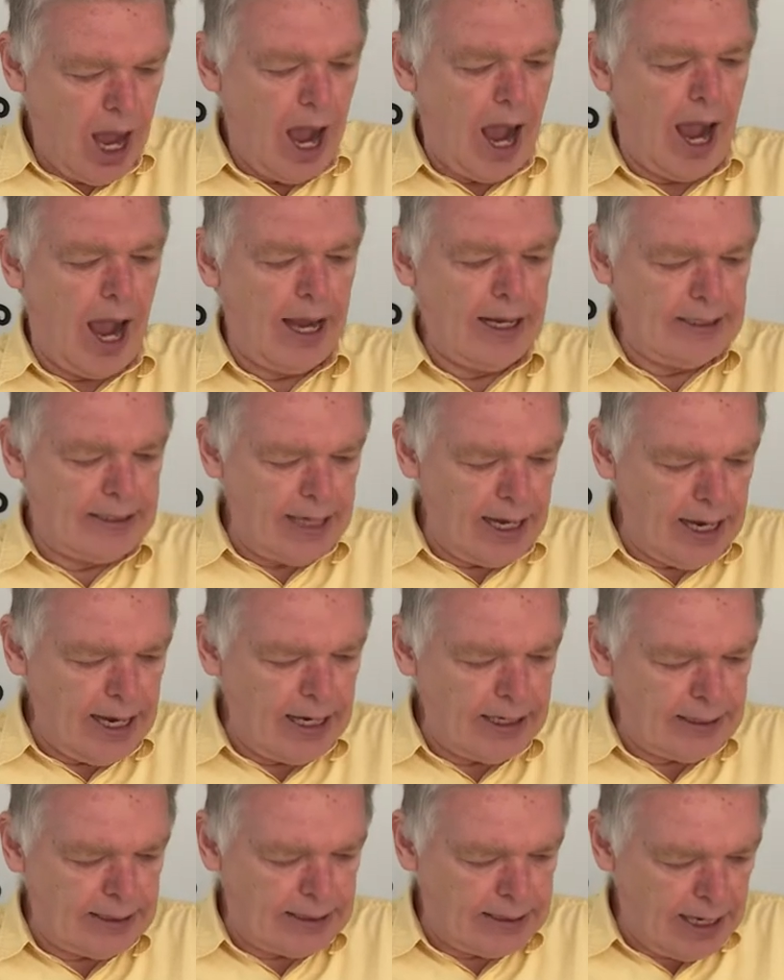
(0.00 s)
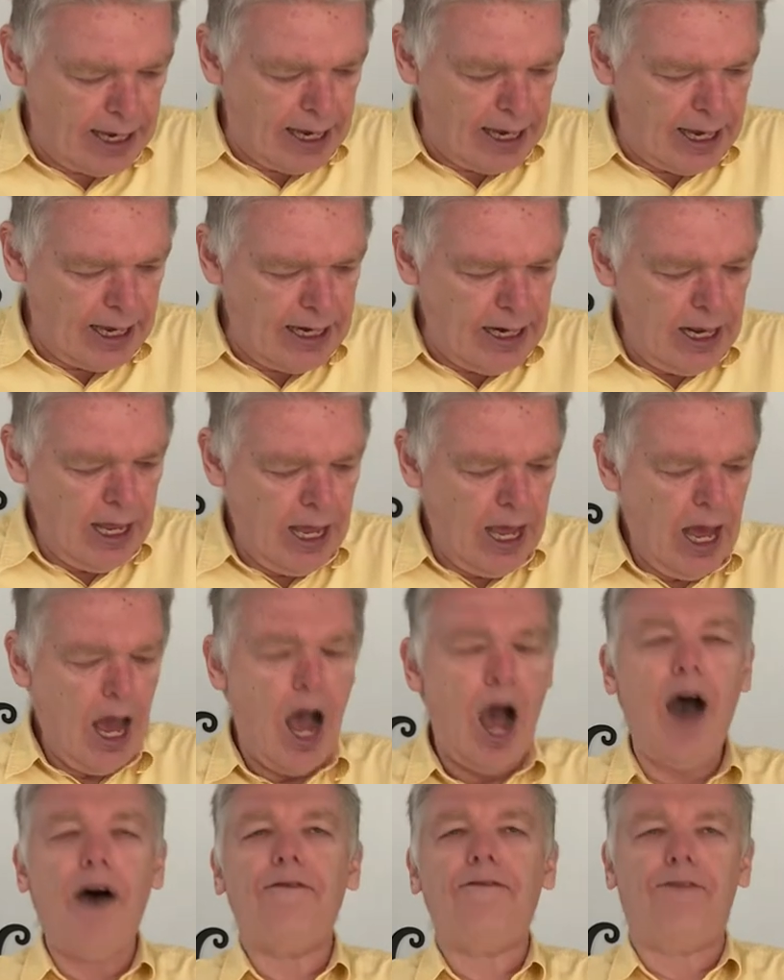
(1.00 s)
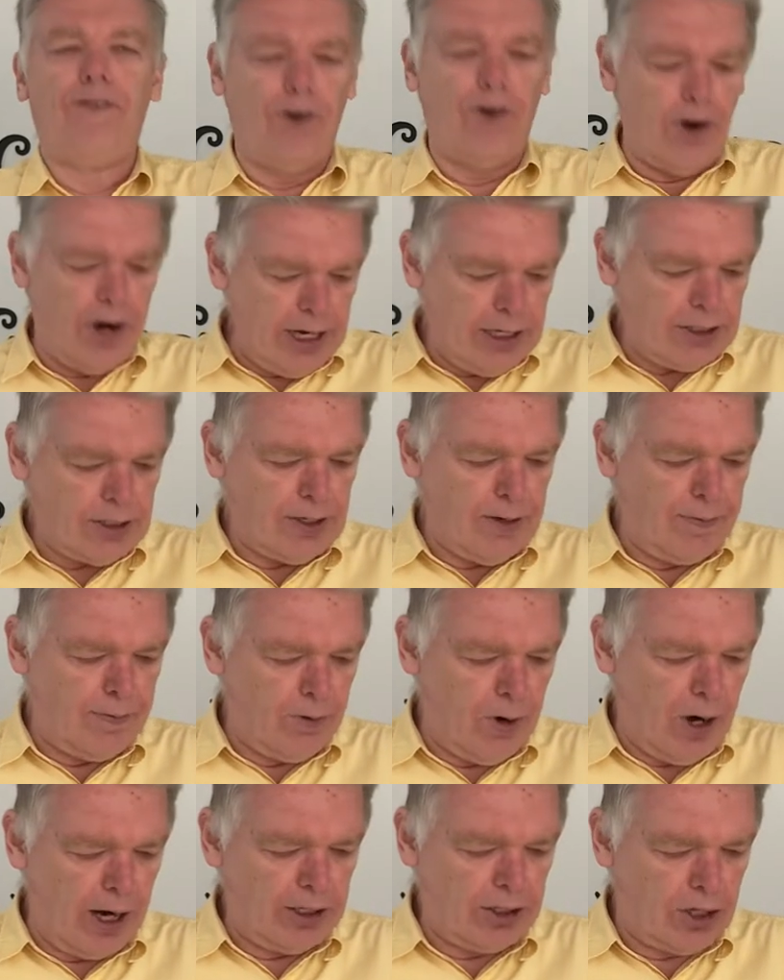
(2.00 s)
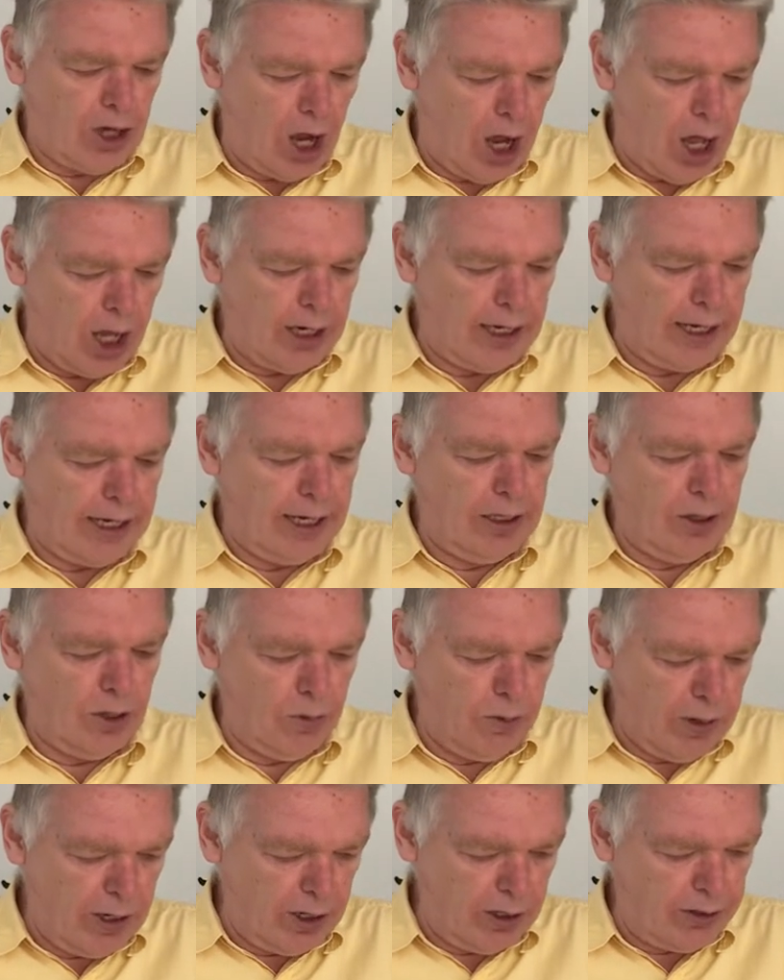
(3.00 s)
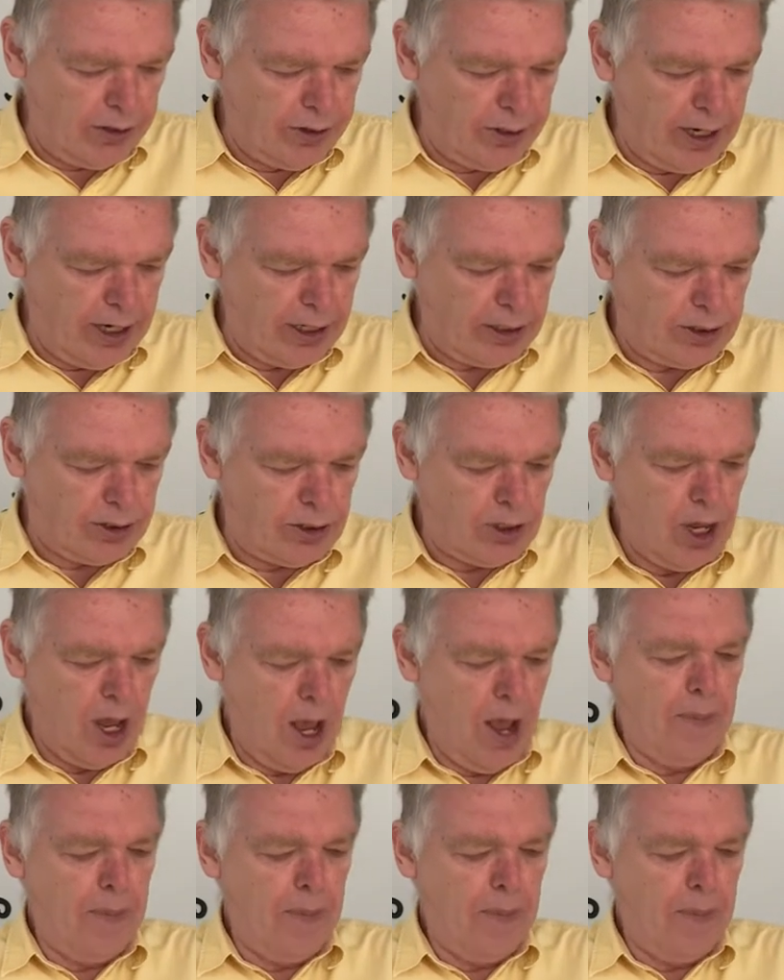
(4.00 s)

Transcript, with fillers: Isaiah said, A voice of one calling in the wilderness,